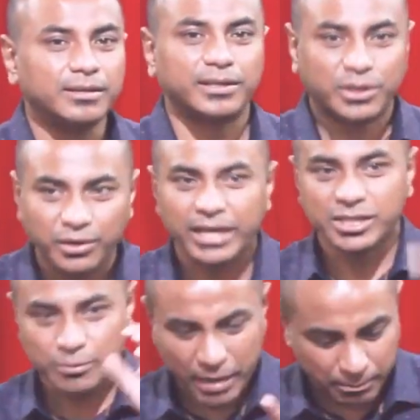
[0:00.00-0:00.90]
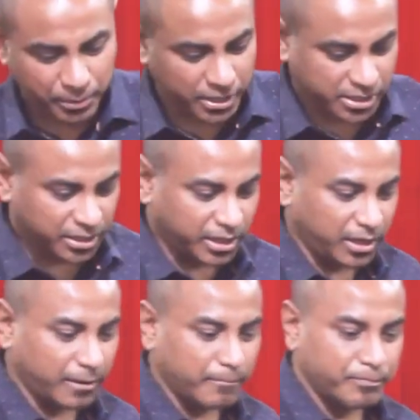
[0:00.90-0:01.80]
that Christ met
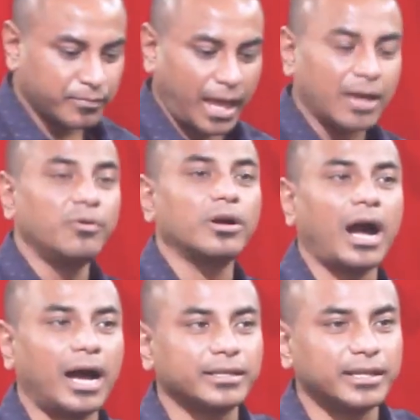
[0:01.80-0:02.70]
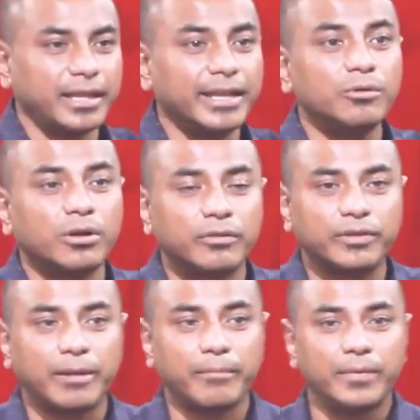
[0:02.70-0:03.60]
personally, I work harder than any one of
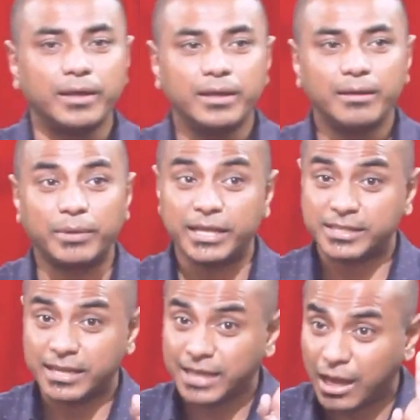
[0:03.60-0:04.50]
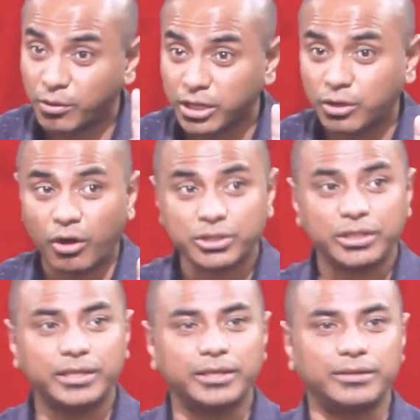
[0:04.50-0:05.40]
them. But he says, I want to
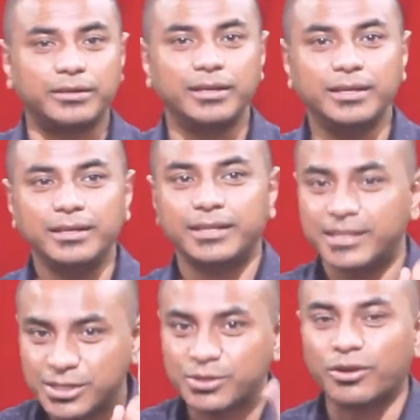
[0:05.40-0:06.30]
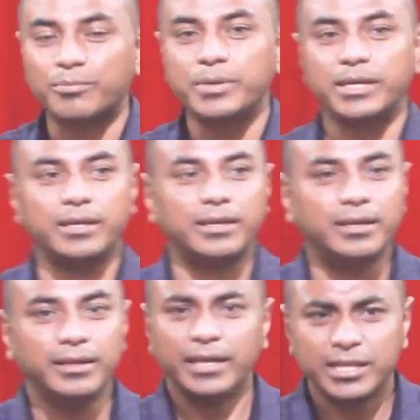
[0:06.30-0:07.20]
caution here that it is not me.
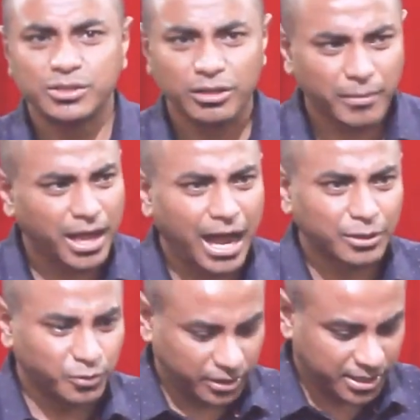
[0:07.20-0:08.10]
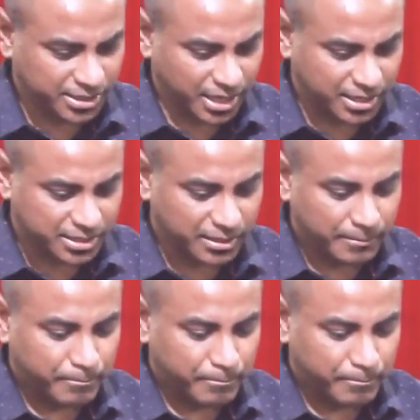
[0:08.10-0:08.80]
It is not my hard work, he says.